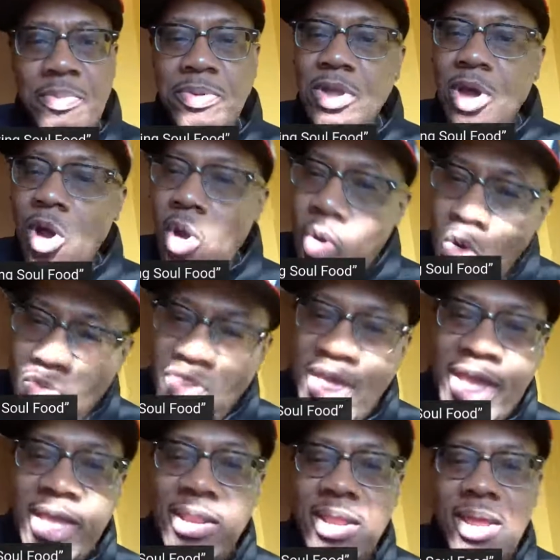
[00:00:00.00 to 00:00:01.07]
put the whole
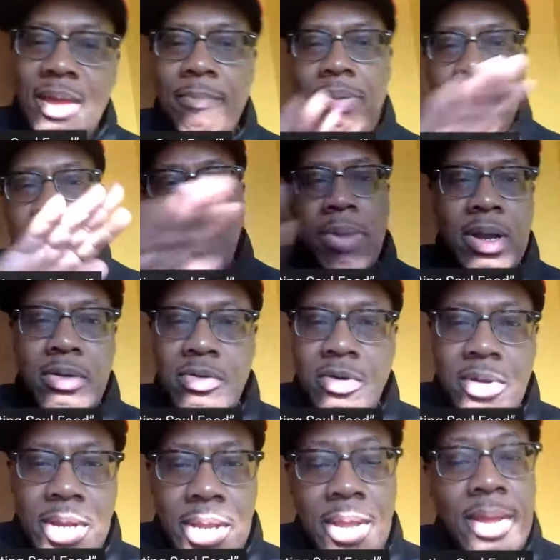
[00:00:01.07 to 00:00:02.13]
thing in there and put butter
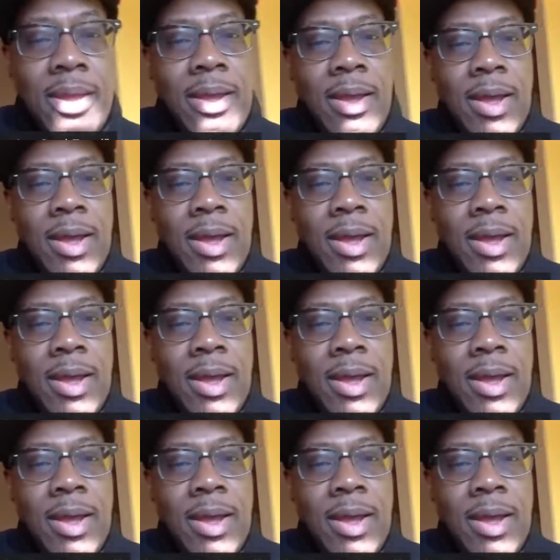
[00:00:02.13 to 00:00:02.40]
on it.